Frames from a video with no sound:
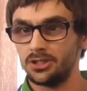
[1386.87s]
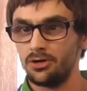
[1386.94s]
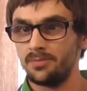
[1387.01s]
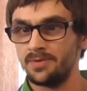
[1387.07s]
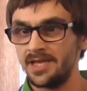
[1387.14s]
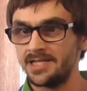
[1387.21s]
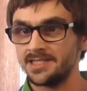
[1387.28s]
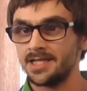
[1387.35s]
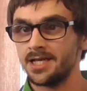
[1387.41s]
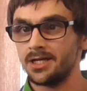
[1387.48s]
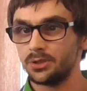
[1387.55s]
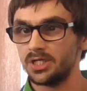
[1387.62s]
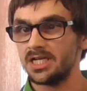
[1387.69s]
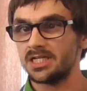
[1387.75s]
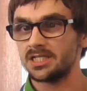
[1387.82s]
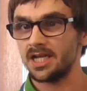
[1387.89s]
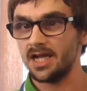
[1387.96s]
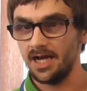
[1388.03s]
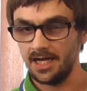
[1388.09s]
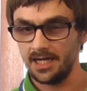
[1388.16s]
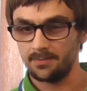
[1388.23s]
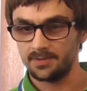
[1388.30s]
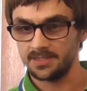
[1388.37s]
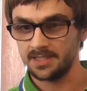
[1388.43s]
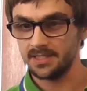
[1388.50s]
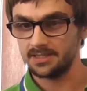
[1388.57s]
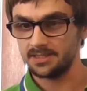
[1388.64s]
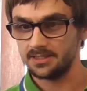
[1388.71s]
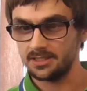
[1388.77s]
in OBS reach high
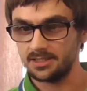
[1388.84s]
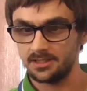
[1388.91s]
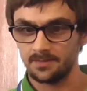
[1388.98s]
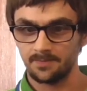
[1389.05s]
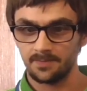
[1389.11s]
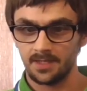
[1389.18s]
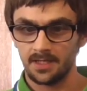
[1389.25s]
percentages.